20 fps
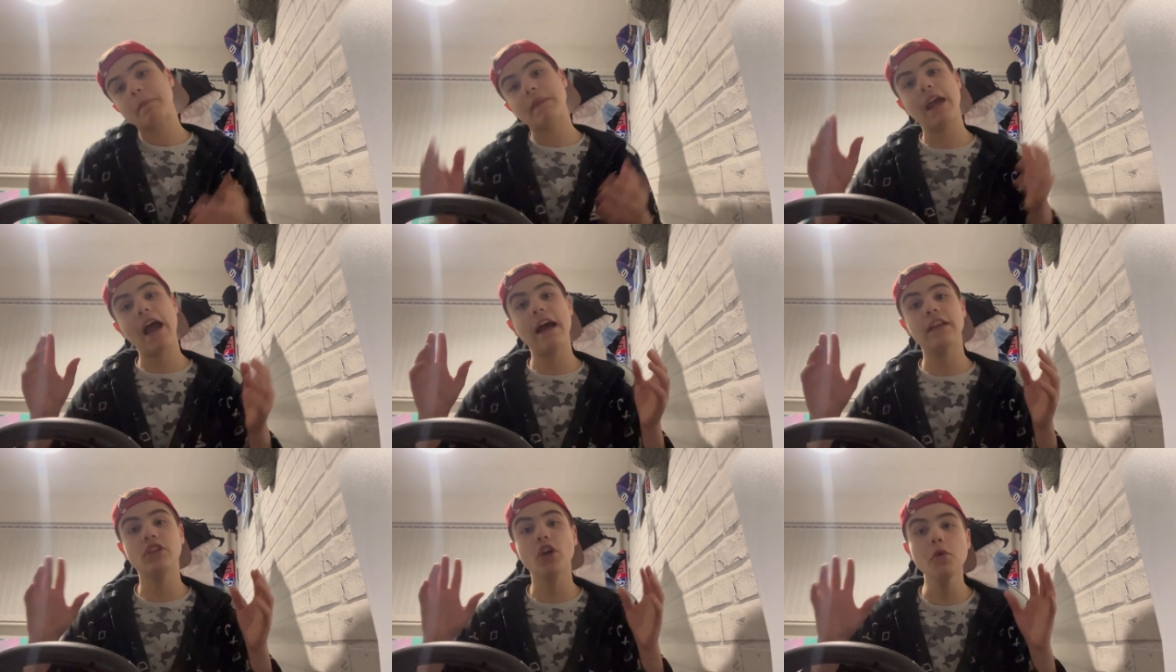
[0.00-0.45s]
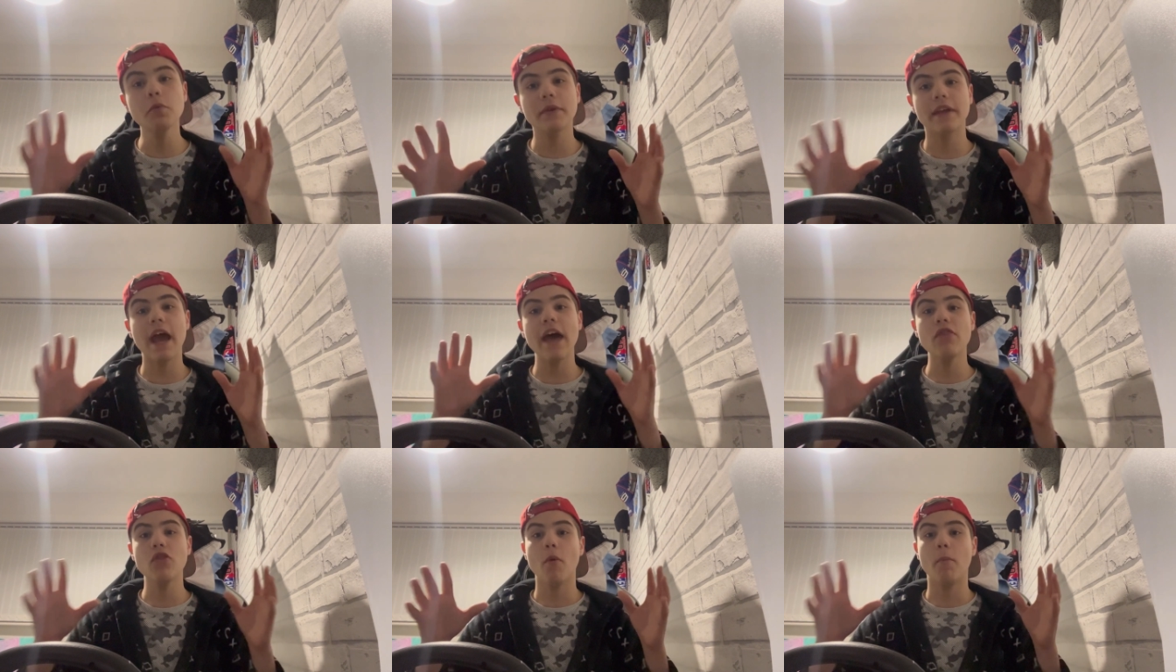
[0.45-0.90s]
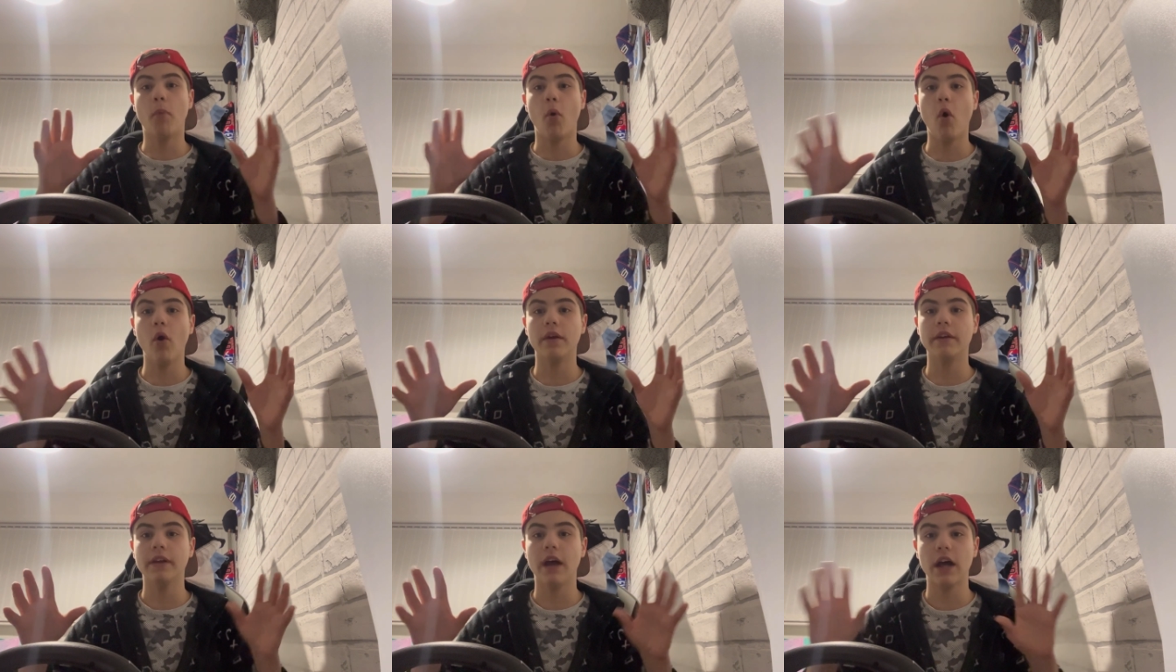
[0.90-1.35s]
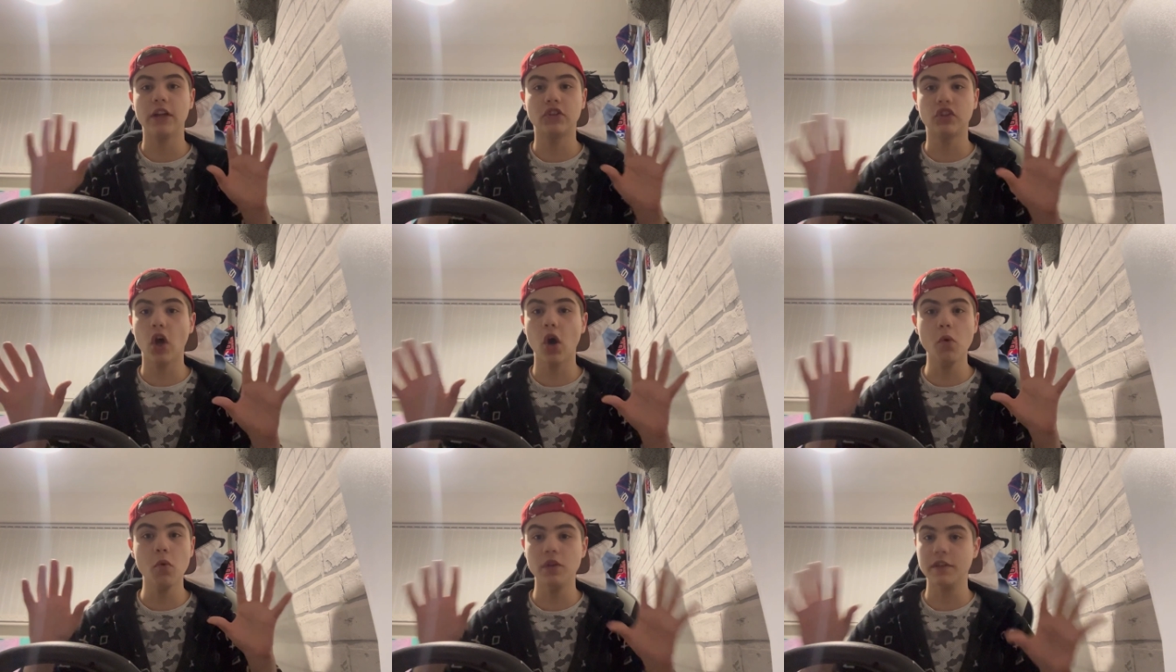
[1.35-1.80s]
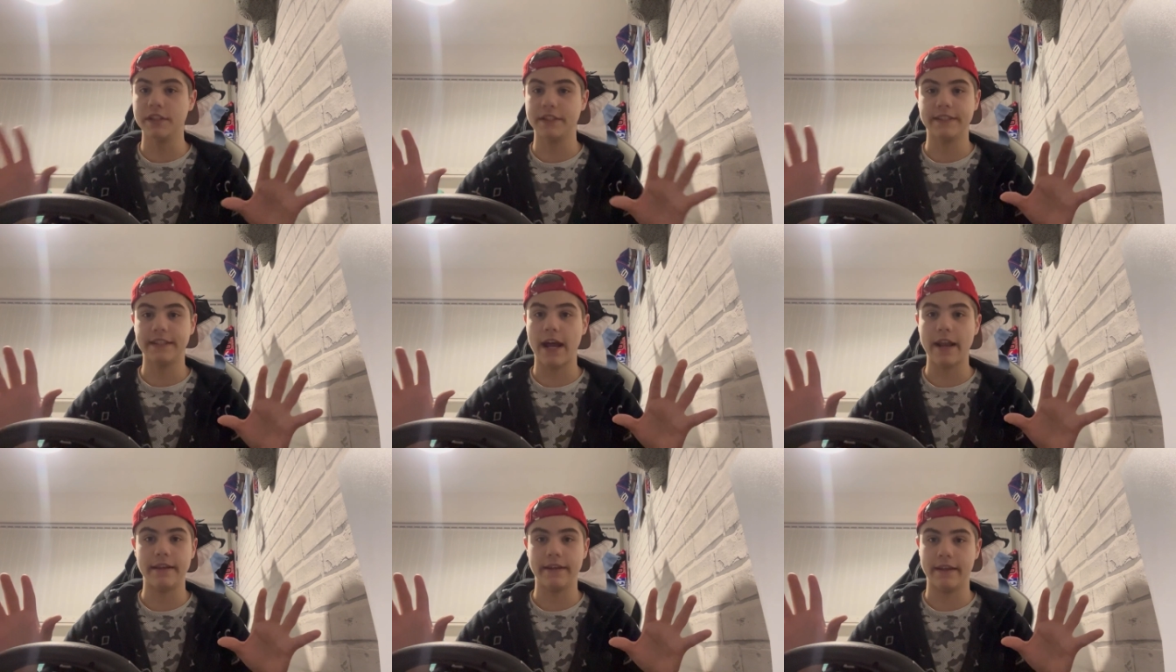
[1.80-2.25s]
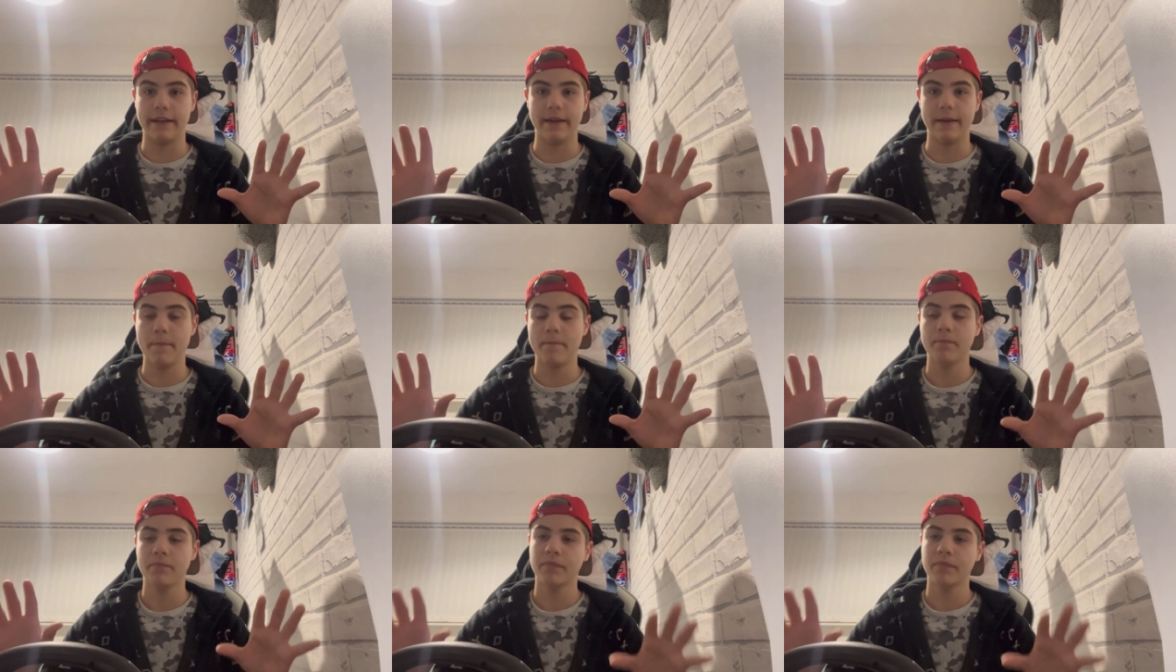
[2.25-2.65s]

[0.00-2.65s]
I don't get the point. I don't understand it.